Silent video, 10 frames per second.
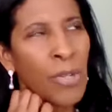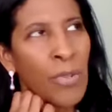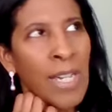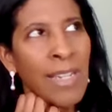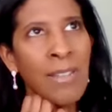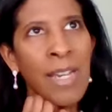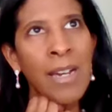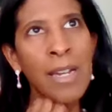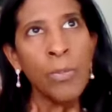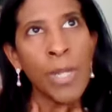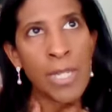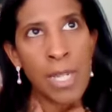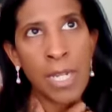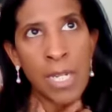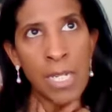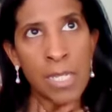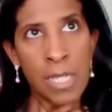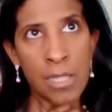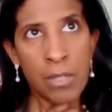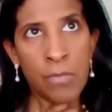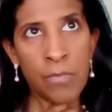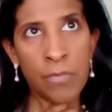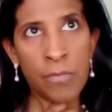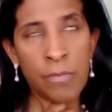know. I hope that's not an insensitive